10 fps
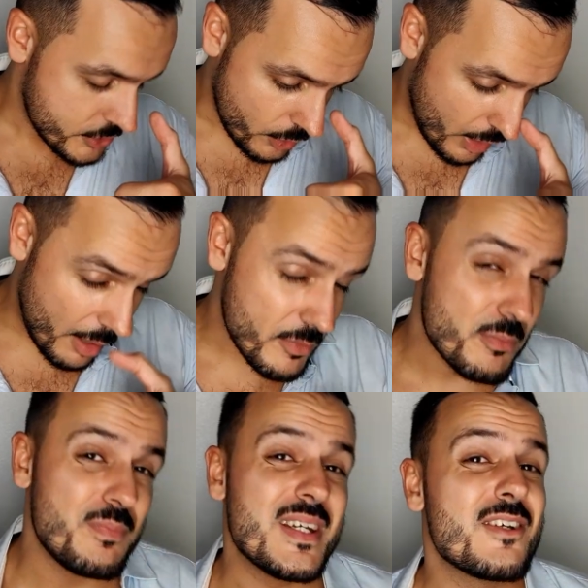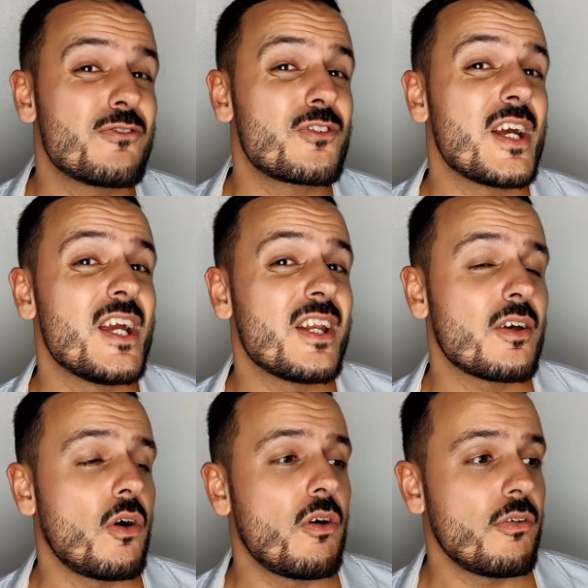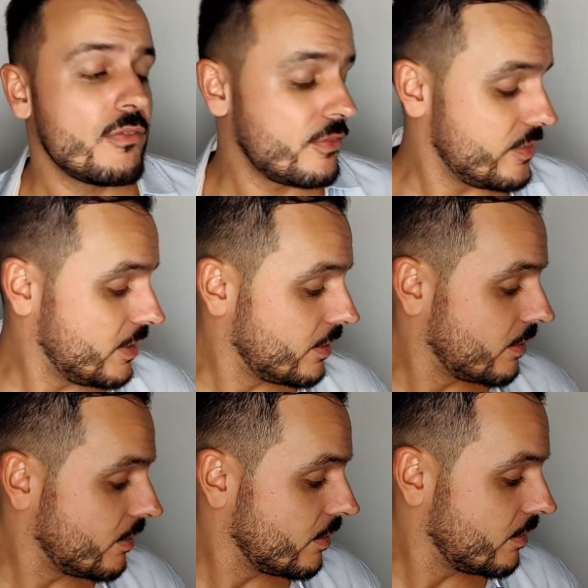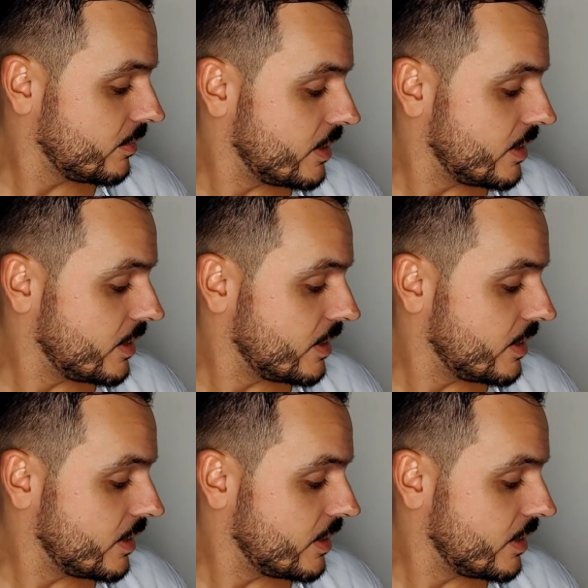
So I'm a bit afraid of their,